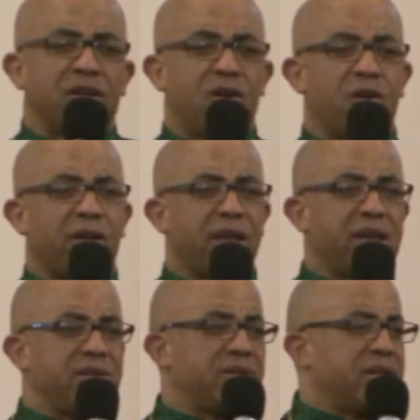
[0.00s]

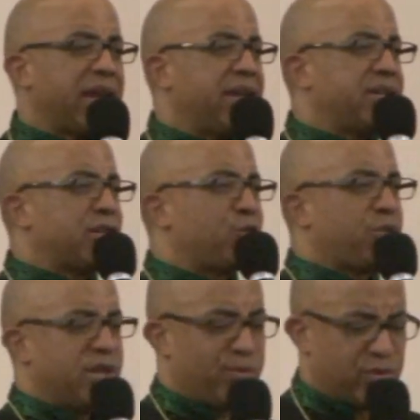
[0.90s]
Caucasian, Asian
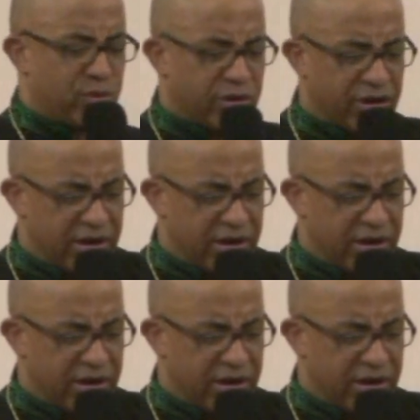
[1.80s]
people were